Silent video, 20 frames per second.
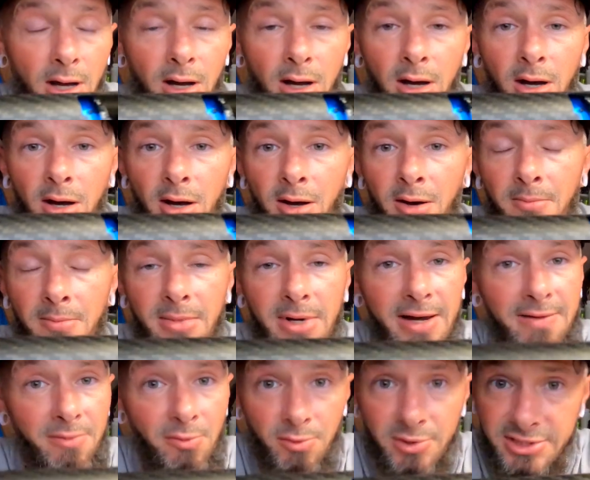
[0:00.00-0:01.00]

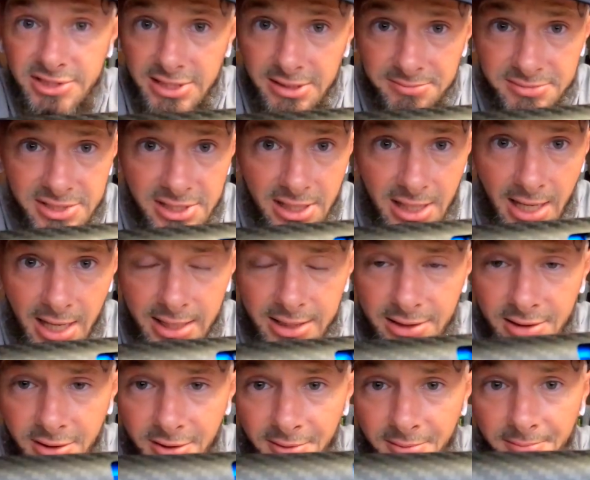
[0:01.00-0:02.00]
Everyone seems to like
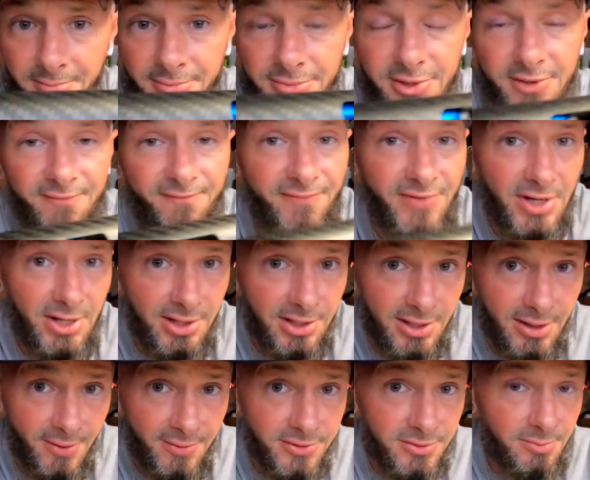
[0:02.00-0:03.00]
them. They're very
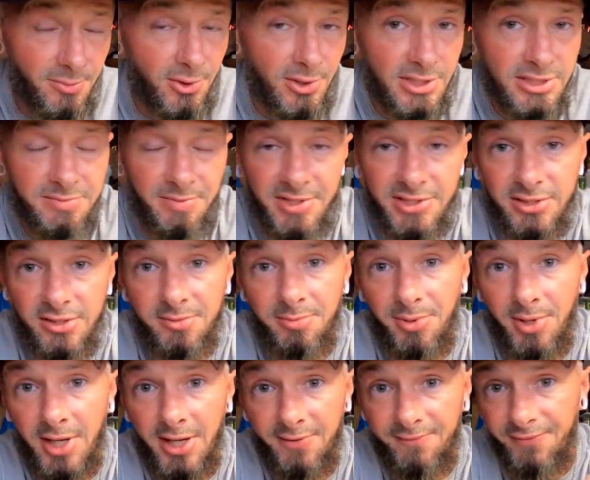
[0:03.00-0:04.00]
comfortable, especially
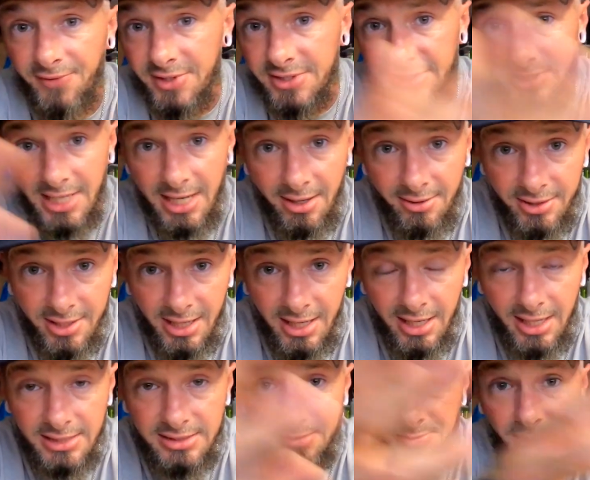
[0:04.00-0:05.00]
playing for the style that I
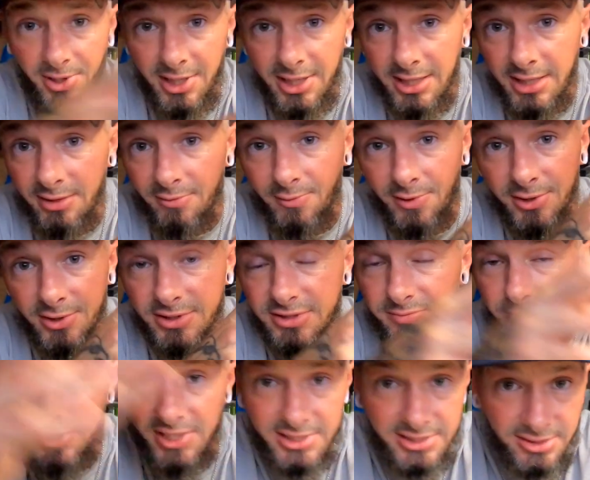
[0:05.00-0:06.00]
like to play in, whether it's
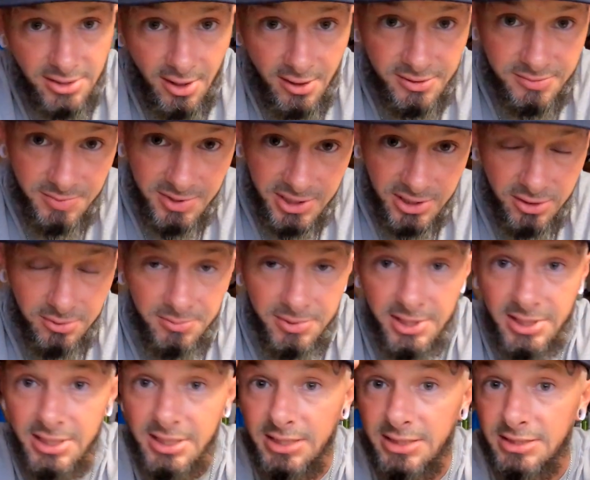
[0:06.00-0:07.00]
Speedsoft,
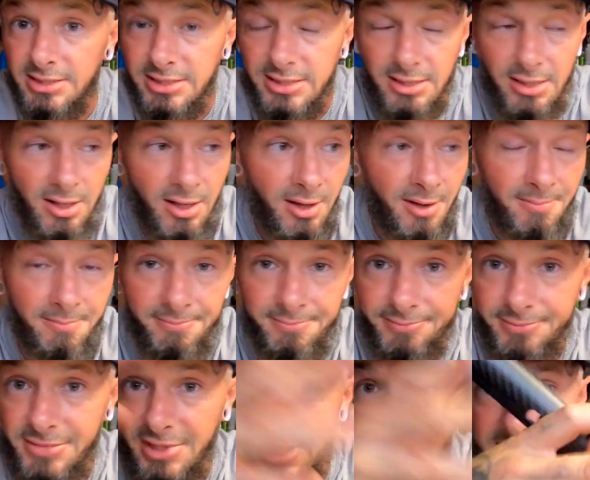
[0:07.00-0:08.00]
SpeedQBs,
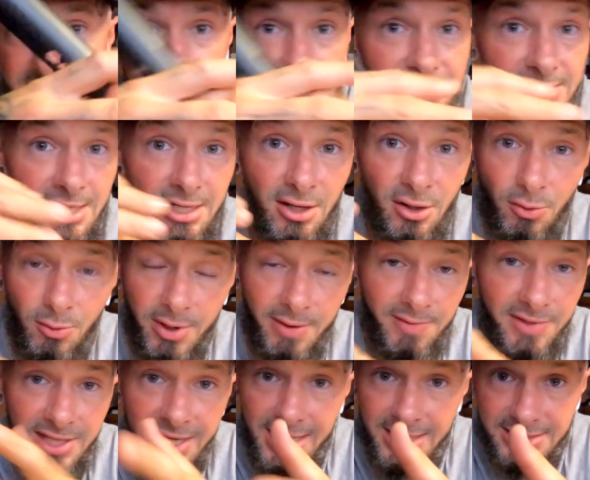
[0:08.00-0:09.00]
SXL, whatever
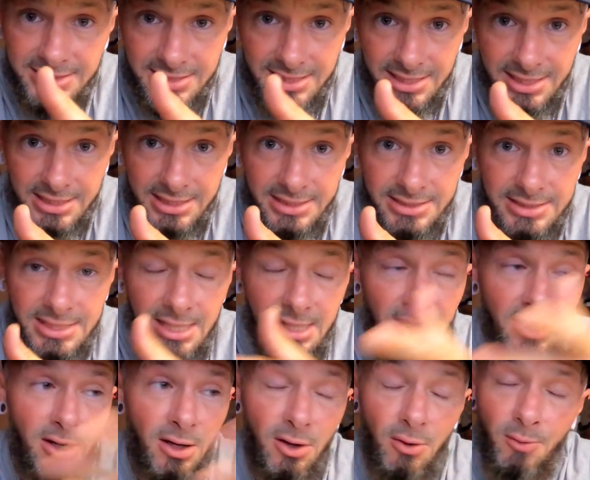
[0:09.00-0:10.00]
the case is.
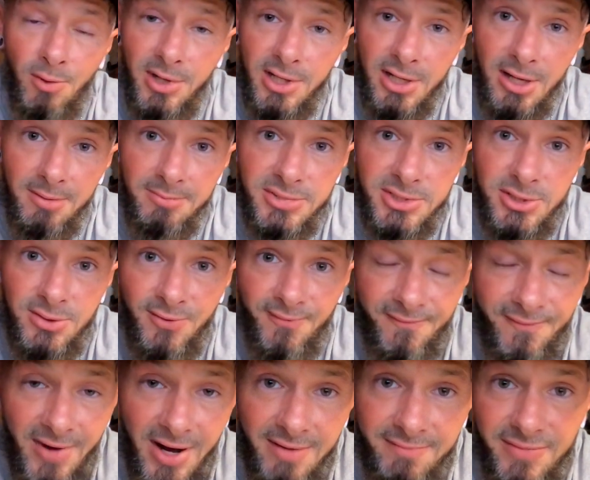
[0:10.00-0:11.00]
When it comes to
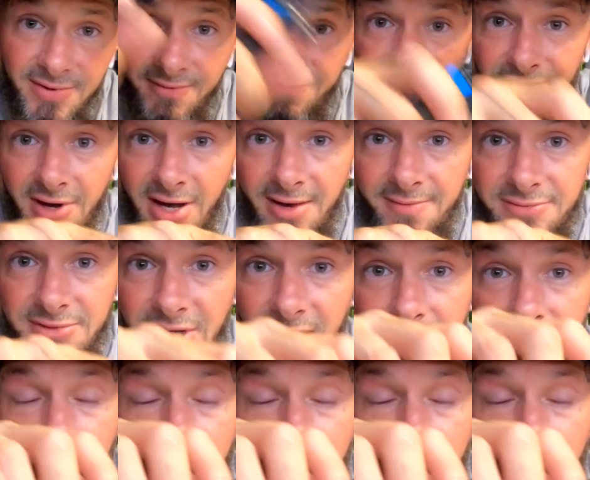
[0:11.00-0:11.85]
5v5 type